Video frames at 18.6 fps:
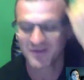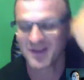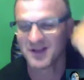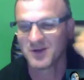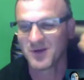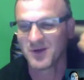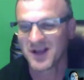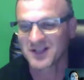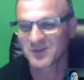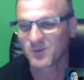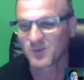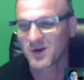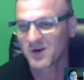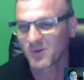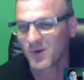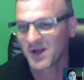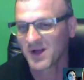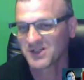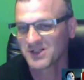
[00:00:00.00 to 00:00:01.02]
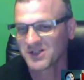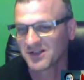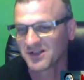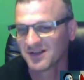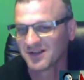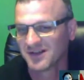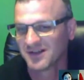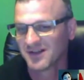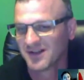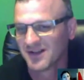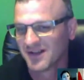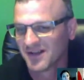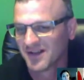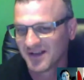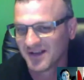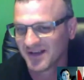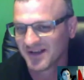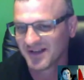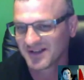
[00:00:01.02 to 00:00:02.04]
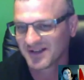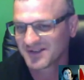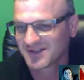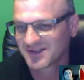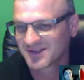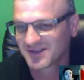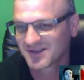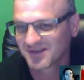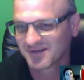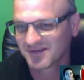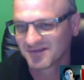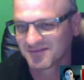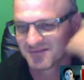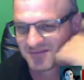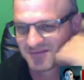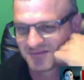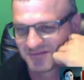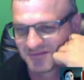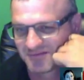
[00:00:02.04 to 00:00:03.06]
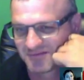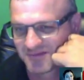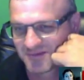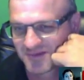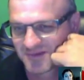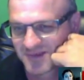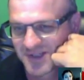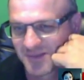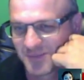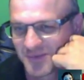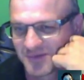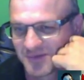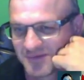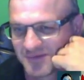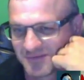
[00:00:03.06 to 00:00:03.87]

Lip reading: then you ask one question, and it's simple.